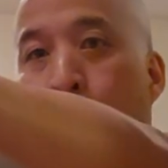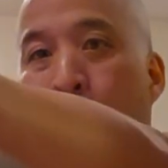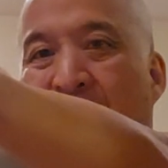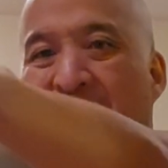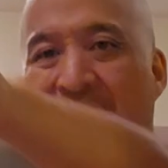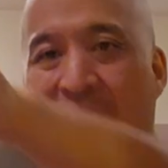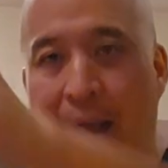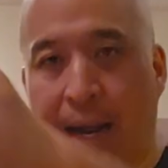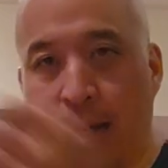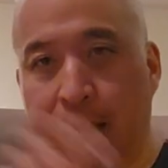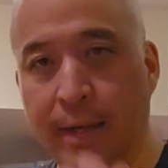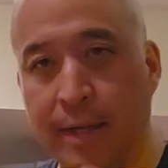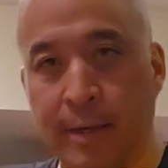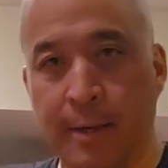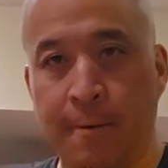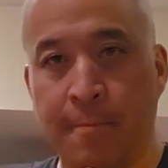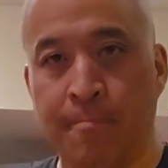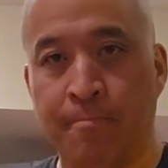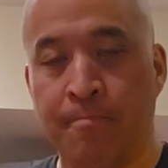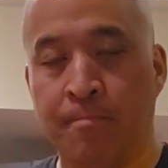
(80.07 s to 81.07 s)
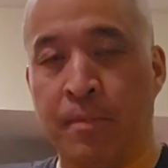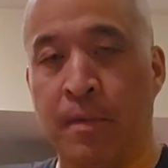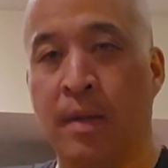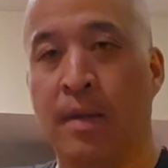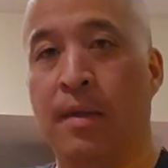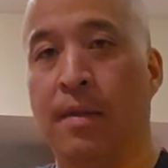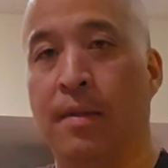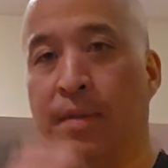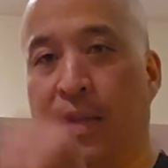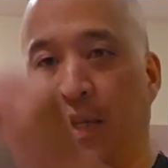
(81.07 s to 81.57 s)
back,
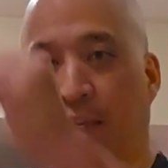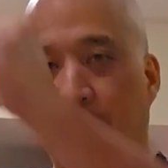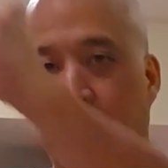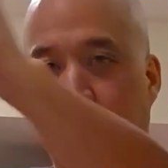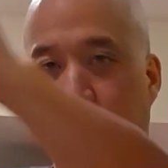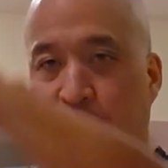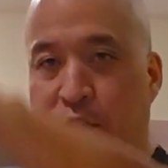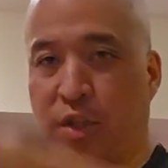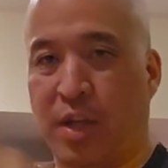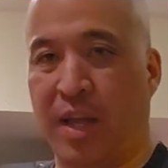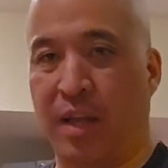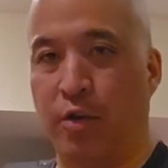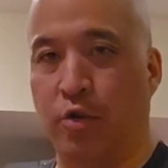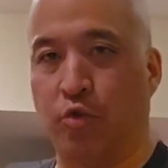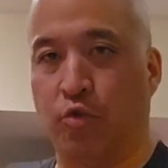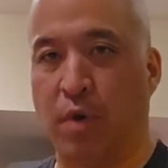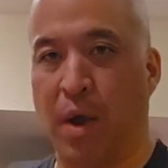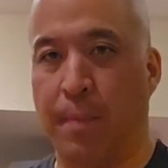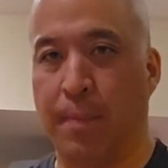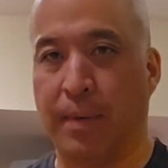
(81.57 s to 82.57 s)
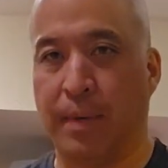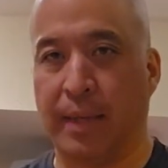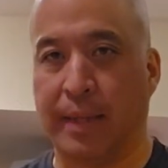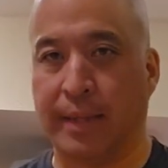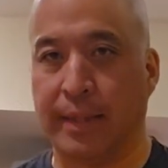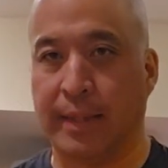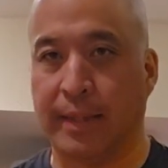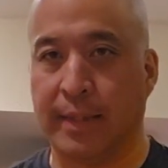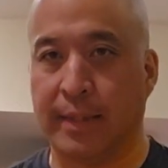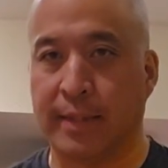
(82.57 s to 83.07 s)
they tend to just kind of drop it like
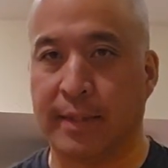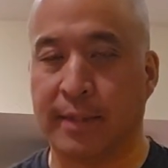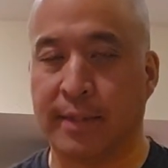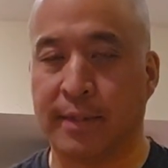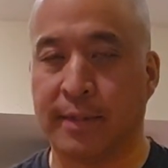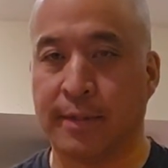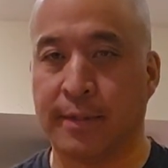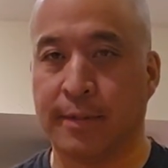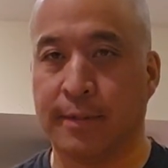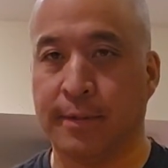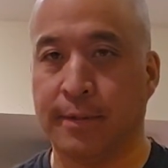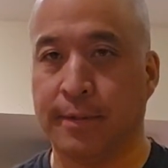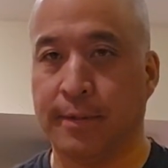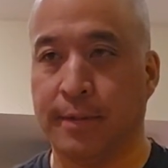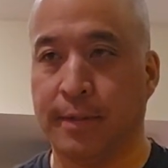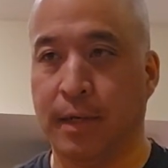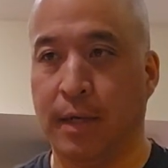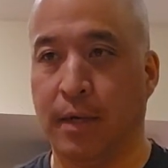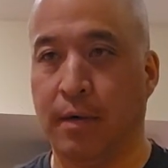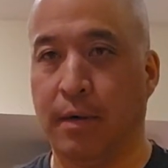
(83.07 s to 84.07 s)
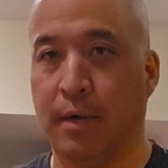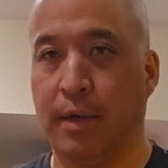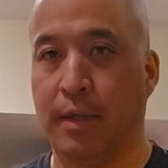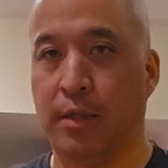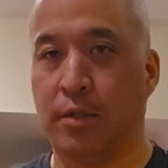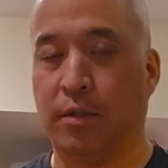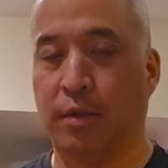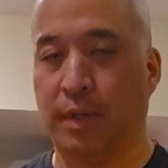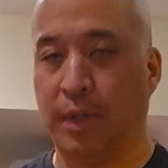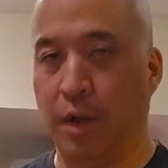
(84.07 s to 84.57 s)
this. All right.
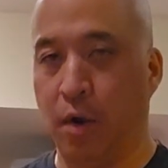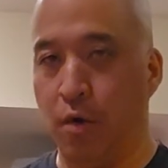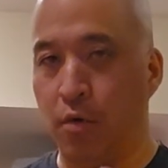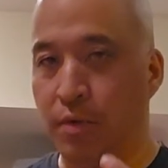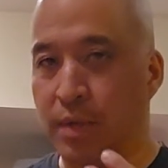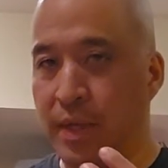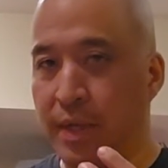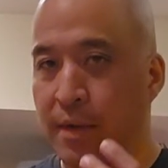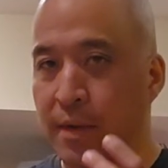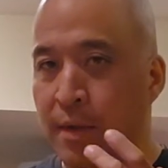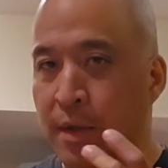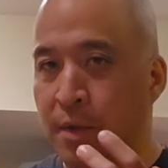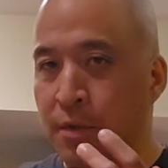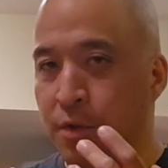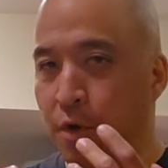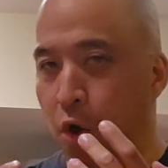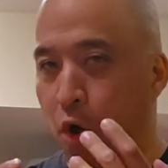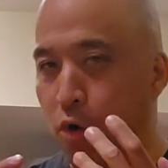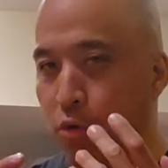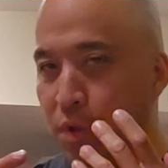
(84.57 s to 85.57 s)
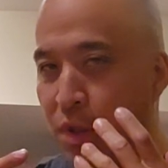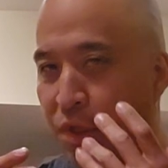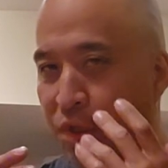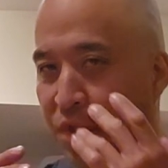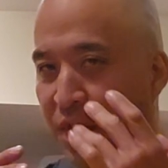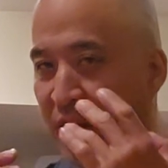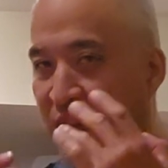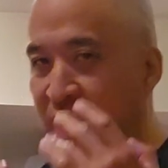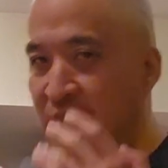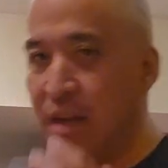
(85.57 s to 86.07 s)
So they're only
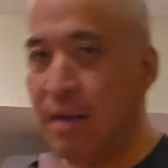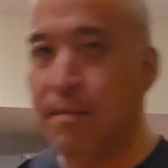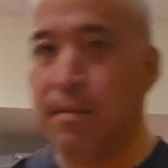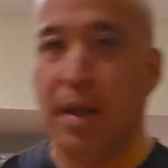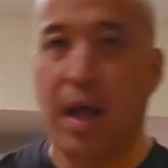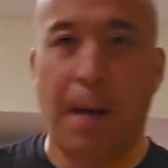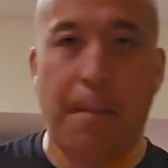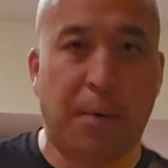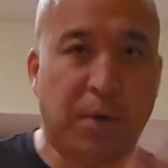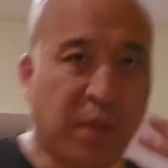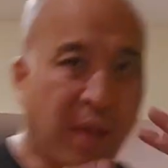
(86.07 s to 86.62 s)
thinking about